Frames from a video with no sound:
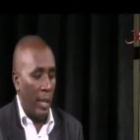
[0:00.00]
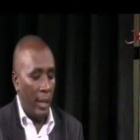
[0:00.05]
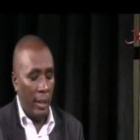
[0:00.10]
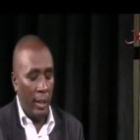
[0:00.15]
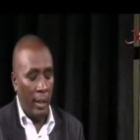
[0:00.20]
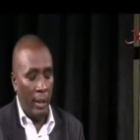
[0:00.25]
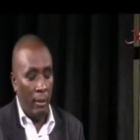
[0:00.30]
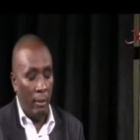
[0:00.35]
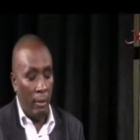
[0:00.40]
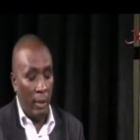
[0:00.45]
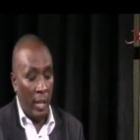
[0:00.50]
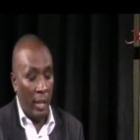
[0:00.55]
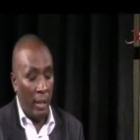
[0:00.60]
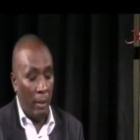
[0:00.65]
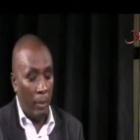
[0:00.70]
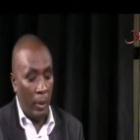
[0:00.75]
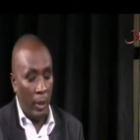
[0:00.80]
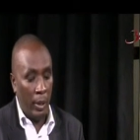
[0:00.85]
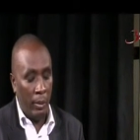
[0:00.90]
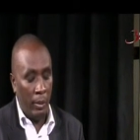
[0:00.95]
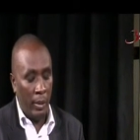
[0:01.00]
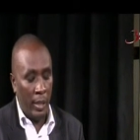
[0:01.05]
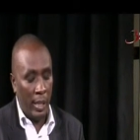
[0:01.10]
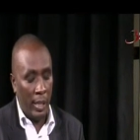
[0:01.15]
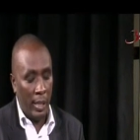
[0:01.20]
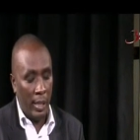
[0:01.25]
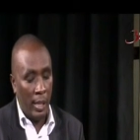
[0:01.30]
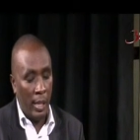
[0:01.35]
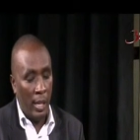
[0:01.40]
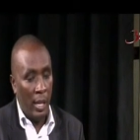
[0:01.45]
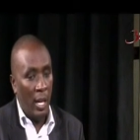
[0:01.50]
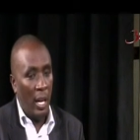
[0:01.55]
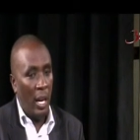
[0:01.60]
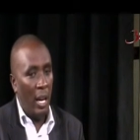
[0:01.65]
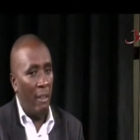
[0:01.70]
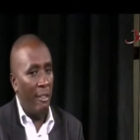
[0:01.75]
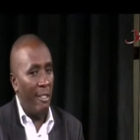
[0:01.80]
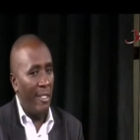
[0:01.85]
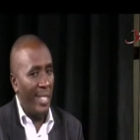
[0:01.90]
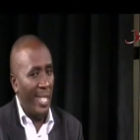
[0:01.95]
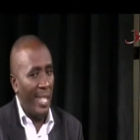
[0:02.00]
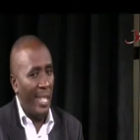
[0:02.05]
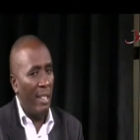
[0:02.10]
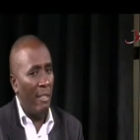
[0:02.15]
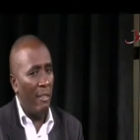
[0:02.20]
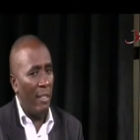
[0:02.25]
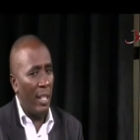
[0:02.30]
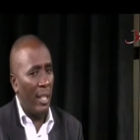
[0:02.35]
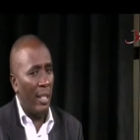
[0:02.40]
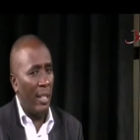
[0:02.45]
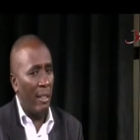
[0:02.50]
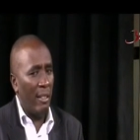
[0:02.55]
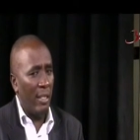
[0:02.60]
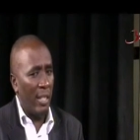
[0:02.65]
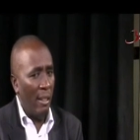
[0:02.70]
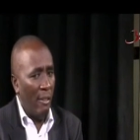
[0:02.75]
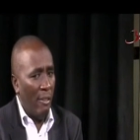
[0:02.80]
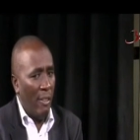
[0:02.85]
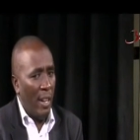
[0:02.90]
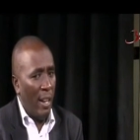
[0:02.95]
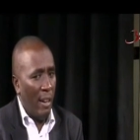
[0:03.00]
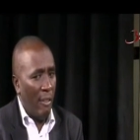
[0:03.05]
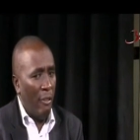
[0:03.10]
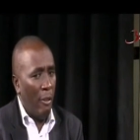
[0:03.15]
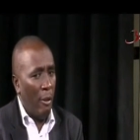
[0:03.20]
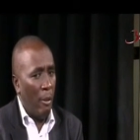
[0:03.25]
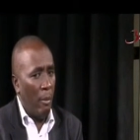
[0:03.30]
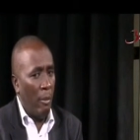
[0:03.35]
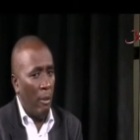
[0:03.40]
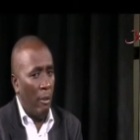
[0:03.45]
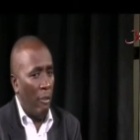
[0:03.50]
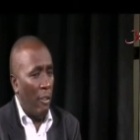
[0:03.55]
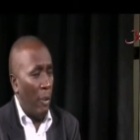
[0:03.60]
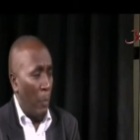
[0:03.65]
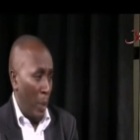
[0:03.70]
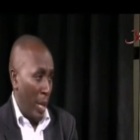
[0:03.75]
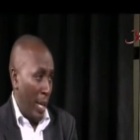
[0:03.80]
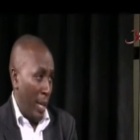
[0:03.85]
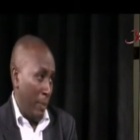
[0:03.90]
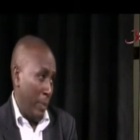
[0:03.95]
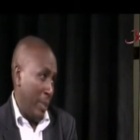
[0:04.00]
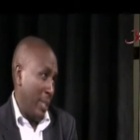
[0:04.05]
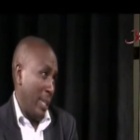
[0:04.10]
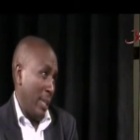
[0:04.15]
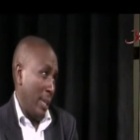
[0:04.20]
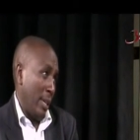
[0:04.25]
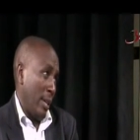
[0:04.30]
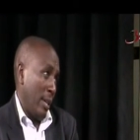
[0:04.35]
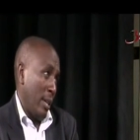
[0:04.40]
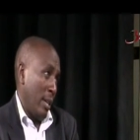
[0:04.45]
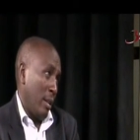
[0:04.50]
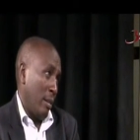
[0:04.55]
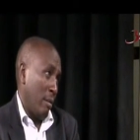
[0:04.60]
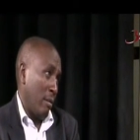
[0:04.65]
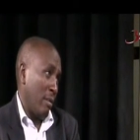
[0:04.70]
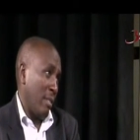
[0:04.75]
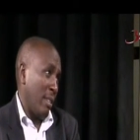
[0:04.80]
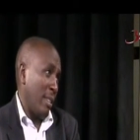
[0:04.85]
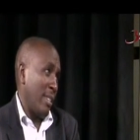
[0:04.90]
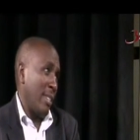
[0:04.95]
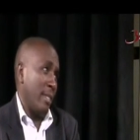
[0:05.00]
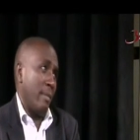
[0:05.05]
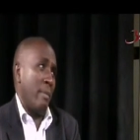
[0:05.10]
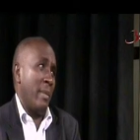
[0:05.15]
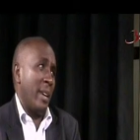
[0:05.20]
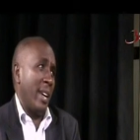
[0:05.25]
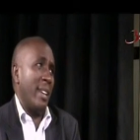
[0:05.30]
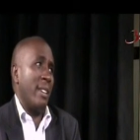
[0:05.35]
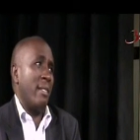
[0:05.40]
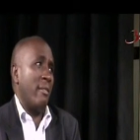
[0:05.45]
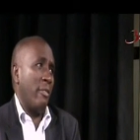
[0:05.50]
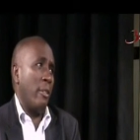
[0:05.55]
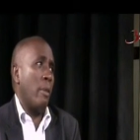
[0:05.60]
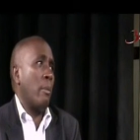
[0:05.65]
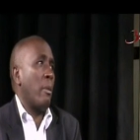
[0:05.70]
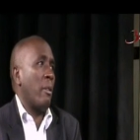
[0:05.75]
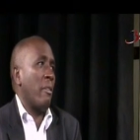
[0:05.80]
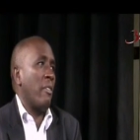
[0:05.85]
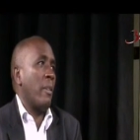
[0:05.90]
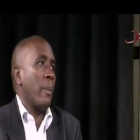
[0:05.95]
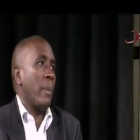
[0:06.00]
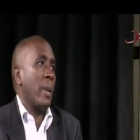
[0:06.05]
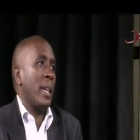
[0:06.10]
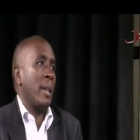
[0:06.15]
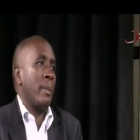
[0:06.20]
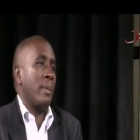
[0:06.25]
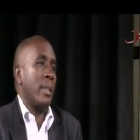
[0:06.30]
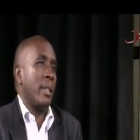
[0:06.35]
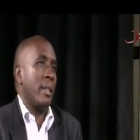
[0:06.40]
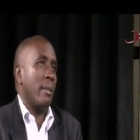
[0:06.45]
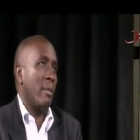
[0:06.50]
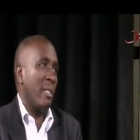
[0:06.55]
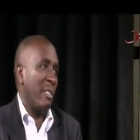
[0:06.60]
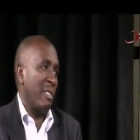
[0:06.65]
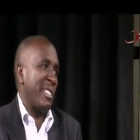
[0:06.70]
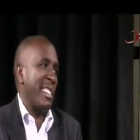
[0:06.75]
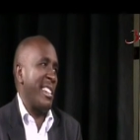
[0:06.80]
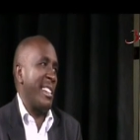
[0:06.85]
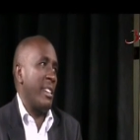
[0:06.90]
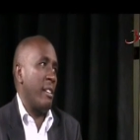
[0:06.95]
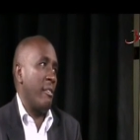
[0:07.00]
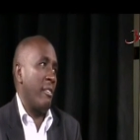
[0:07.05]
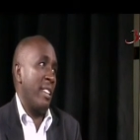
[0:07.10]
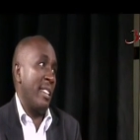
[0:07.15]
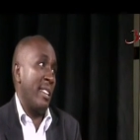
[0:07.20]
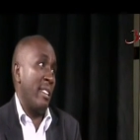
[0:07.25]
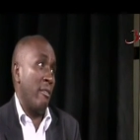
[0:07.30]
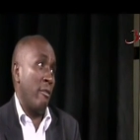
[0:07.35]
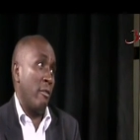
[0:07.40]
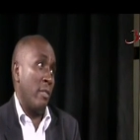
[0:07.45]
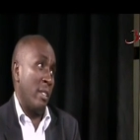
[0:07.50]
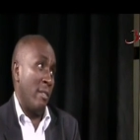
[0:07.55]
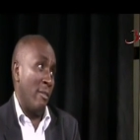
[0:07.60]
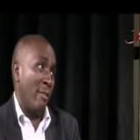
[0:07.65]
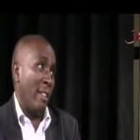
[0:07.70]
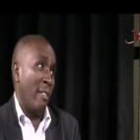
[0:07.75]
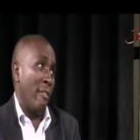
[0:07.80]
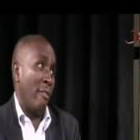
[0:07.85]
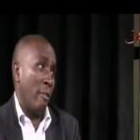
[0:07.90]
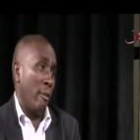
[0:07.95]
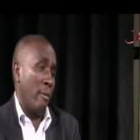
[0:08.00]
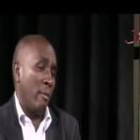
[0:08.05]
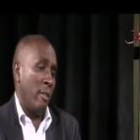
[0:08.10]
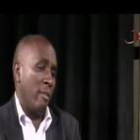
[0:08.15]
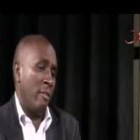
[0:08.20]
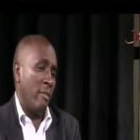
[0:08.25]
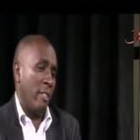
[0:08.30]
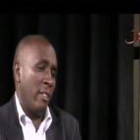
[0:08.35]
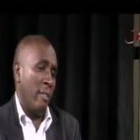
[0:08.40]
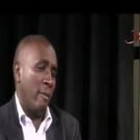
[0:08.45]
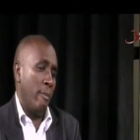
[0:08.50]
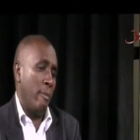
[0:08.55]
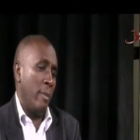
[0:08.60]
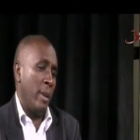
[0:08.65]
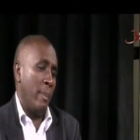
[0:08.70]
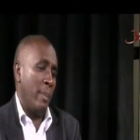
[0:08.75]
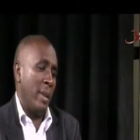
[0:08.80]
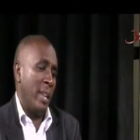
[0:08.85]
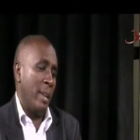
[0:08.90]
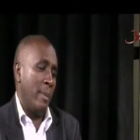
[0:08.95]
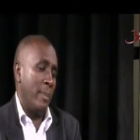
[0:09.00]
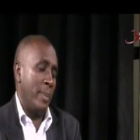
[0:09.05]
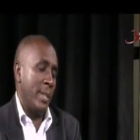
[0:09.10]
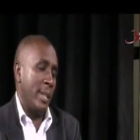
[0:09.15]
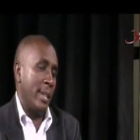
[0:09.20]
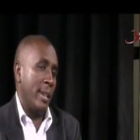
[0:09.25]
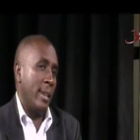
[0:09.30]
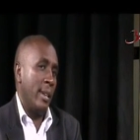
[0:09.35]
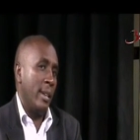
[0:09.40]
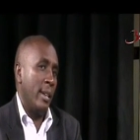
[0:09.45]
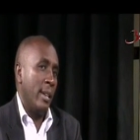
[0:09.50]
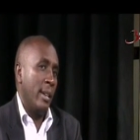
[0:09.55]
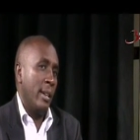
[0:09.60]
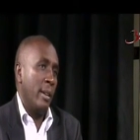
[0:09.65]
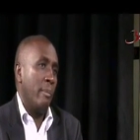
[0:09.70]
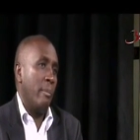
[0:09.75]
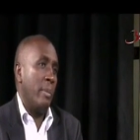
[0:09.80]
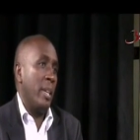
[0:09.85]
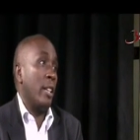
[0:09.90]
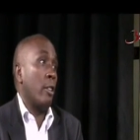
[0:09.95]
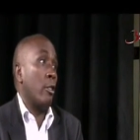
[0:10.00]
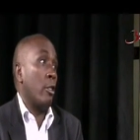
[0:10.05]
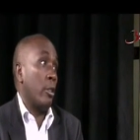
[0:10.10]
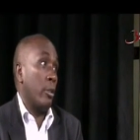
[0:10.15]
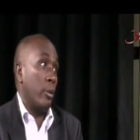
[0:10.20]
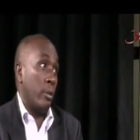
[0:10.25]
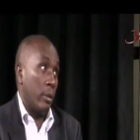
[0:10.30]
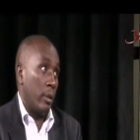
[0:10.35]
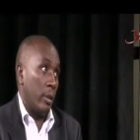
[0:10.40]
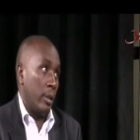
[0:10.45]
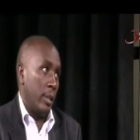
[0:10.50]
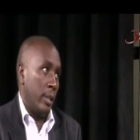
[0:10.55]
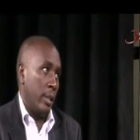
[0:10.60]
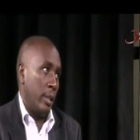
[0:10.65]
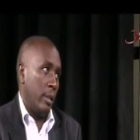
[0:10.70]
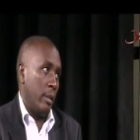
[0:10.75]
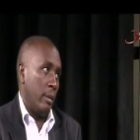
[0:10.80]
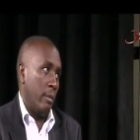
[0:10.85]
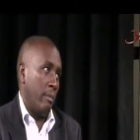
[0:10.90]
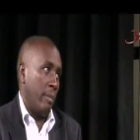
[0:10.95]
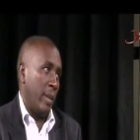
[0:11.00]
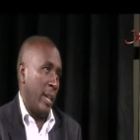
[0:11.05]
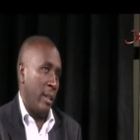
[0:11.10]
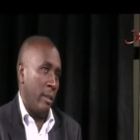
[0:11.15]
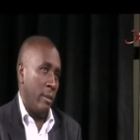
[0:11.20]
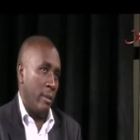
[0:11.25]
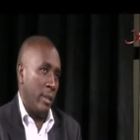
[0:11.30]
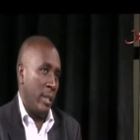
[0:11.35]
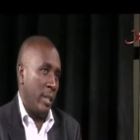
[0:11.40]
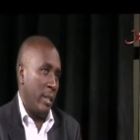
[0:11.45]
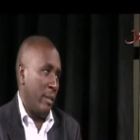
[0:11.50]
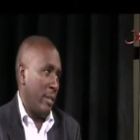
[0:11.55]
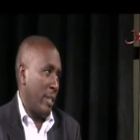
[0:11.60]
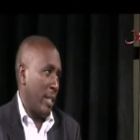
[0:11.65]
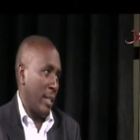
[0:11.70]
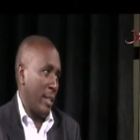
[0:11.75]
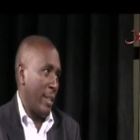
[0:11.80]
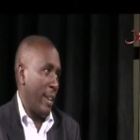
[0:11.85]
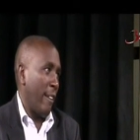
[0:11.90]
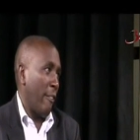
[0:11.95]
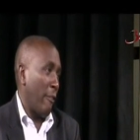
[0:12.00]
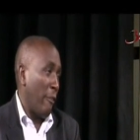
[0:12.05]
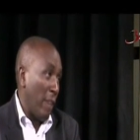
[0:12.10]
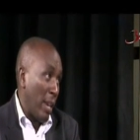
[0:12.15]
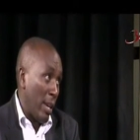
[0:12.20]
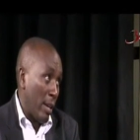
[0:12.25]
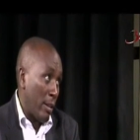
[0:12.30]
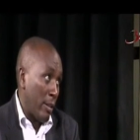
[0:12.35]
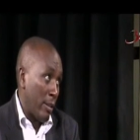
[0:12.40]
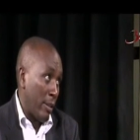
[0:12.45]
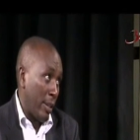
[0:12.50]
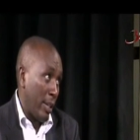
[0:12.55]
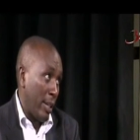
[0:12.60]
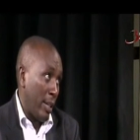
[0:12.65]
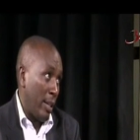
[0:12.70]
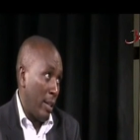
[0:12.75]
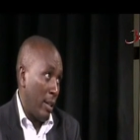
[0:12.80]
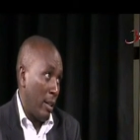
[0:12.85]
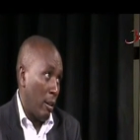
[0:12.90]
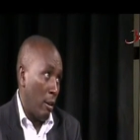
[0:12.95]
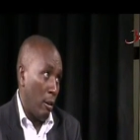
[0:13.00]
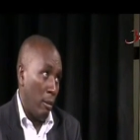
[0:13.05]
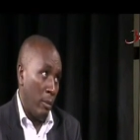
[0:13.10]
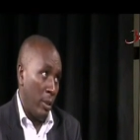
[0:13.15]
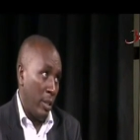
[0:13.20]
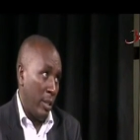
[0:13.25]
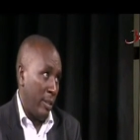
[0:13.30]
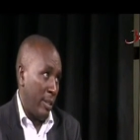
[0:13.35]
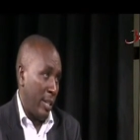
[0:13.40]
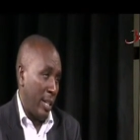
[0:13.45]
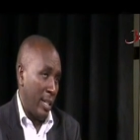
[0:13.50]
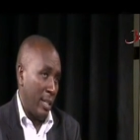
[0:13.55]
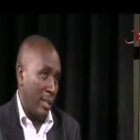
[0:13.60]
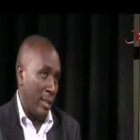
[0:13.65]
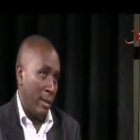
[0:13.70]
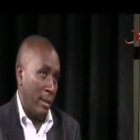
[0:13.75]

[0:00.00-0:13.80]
way the body works. And we've seen even the severe form of epilepsy, because this is a mild form of epilepsy. We've seen even the severe form of epilepsy being controlled by using drugs like phenytoin, common drugs,